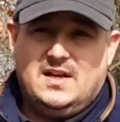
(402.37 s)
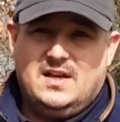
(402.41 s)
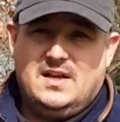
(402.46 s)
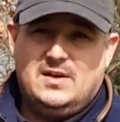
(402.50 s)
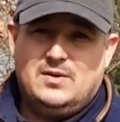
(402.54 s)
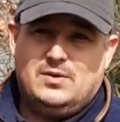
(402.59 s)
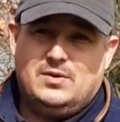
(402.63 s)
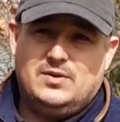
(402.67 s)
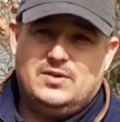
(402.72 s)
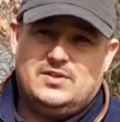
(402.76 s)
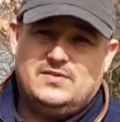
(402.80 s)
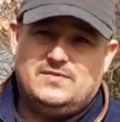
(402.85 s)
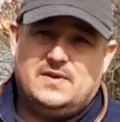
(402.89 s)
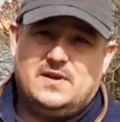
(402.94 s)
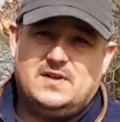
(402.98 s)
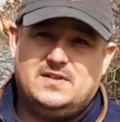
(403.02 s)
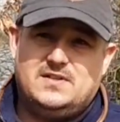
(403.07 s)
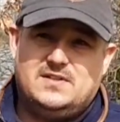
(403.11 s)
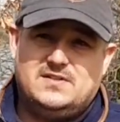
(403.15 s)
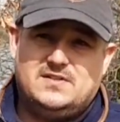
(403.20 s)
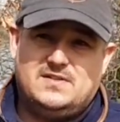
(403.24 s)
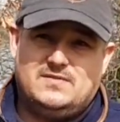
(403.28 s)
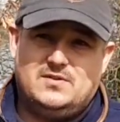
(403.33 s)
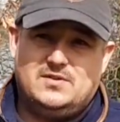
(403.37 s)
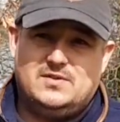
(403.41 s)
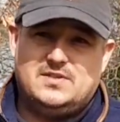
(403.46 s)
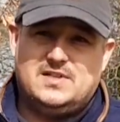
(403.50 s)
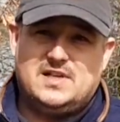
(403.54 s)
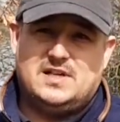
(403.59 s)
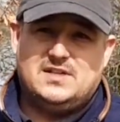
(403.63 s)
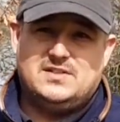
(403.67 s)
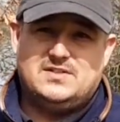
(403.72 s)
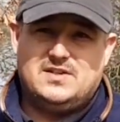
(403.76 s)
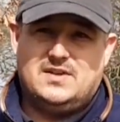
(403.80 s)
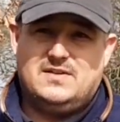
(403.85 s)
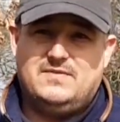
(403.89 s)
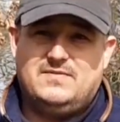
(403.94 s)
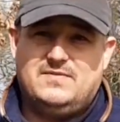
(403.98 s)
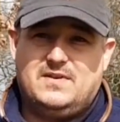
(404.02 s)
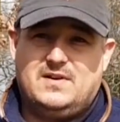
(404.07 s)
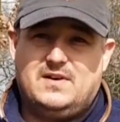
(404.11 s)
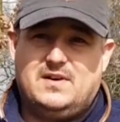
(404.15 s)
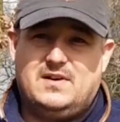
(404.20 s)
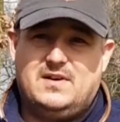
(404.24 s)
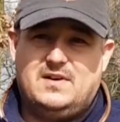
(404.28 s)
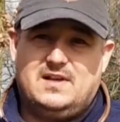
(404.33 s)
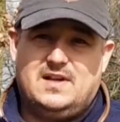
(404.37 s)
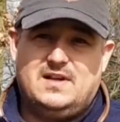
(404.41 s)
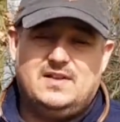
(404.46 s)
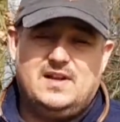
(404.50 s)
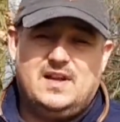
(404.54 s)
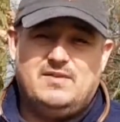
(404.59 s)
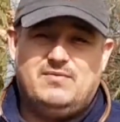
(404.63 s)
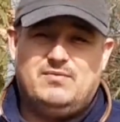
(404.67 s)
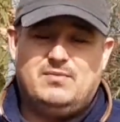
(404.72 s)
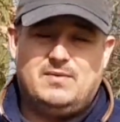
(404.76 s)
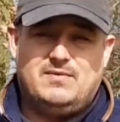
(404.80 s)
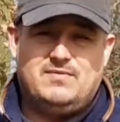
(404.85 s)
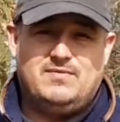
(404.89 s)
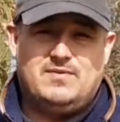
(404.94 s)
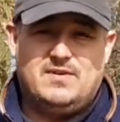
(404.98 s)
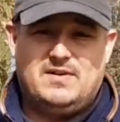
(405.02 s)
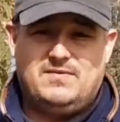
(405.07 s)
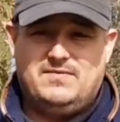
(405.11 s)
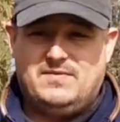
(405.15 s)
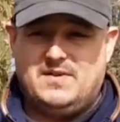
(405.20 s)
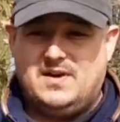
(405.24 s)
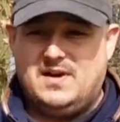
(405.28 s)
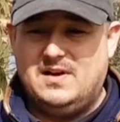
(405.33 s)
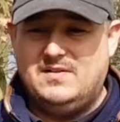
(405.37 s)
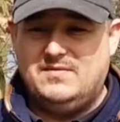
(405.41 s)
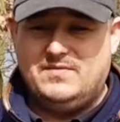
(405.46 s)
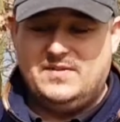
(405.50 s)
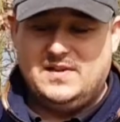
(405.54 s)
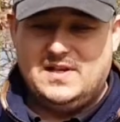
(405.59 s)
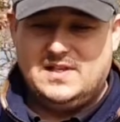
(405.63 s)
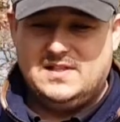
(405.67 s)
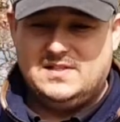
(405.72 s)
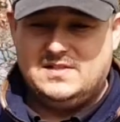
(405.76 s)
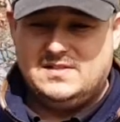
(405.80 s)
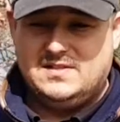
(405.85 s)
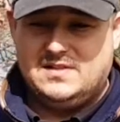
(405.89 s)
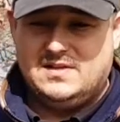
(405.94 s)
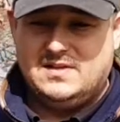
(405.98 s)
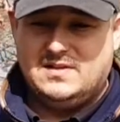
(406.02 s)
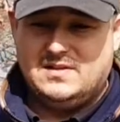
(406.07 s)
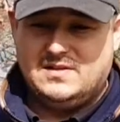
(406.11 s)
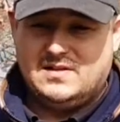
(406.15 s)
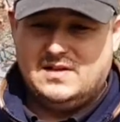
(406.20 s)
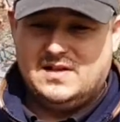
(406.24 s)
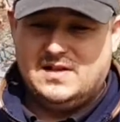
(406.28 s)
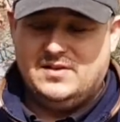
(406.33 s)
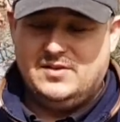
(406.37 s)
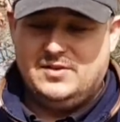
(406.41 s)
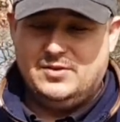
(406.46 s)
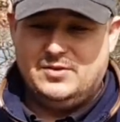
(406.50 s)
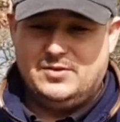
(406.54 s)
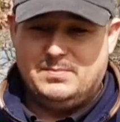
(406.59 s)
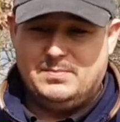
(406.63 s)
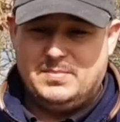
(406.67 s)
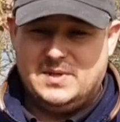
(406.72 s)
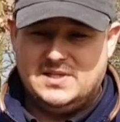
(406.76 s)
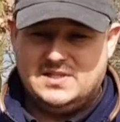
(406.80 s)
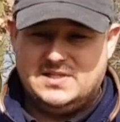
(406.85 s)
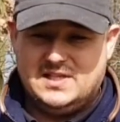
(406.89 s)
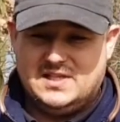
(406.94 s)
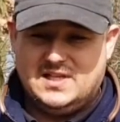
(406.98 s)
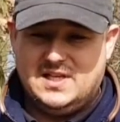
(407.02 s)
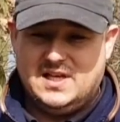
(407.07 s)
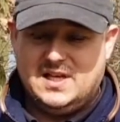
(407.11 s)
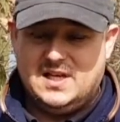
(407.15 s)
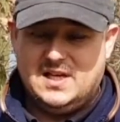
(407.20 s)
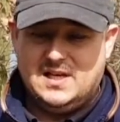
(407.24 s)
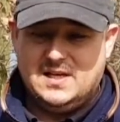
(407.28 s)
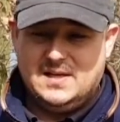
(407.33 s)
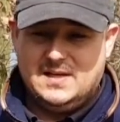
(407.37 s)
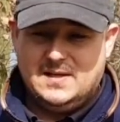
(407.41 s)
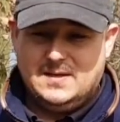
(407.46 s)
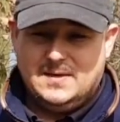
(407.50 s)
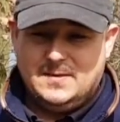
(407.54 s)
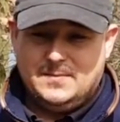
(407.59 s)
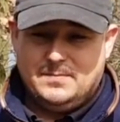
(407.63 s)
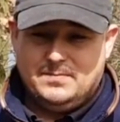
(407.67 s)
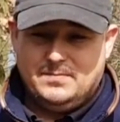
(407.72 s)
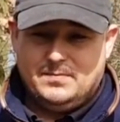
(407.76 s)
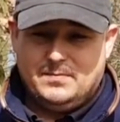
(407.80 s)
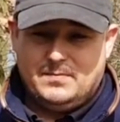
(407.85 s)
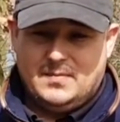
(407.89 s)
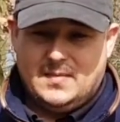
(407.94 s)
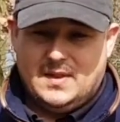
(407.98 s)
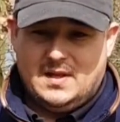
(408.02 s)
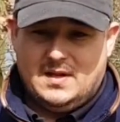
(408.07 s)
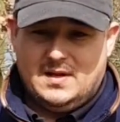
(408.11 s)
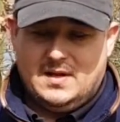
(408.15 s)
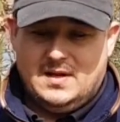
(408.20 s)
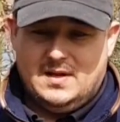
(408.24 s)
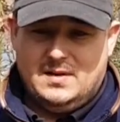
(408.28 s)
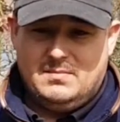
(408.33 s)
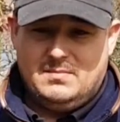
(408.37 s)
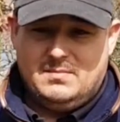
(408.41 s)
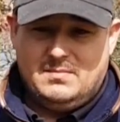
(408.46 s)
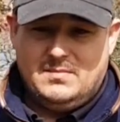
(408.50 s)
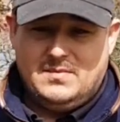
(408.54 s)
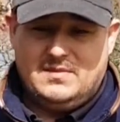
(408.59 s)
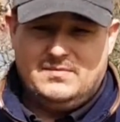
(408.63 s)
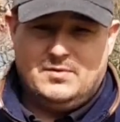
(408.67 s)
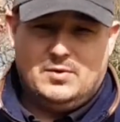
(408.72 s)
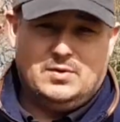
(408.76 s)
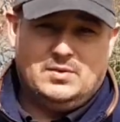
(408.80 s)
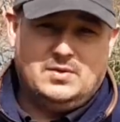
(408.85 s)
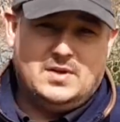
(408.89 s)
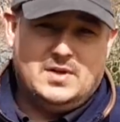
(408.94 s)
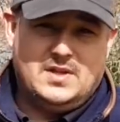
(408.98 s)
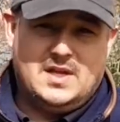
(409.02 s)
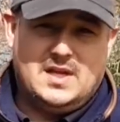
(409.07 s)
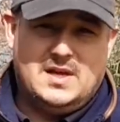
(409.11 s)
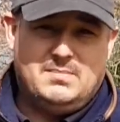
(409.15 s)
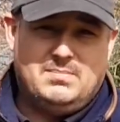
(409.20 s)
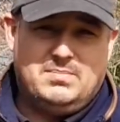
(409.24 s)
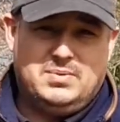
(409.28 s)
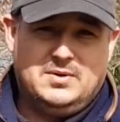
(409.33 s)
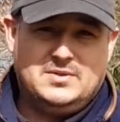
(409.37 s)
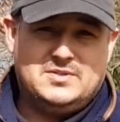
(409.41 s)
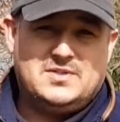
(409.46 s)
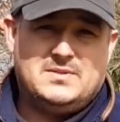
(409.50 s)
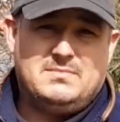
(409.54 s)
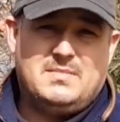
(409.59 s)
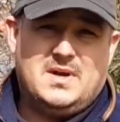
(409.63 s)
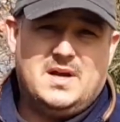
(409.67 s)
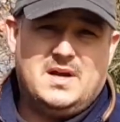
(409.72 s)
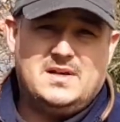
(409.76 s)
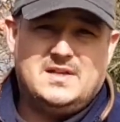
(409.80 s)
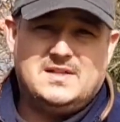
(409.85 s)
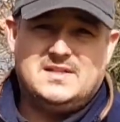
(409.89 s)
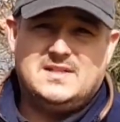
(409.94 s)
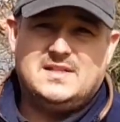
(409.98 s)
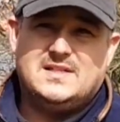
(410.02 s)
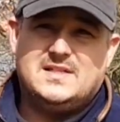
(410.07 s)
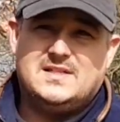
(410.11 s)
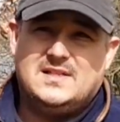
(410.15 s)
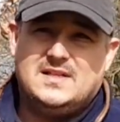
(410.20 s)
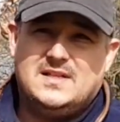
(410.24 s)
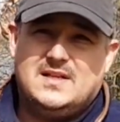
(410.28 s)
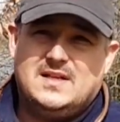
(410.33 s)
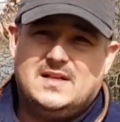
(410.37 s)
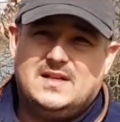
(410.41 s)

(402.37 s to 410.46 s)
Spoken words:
In all the devices I've looked at so far, like the F155, this and the other bits of kit, they've all got their plus and minuses.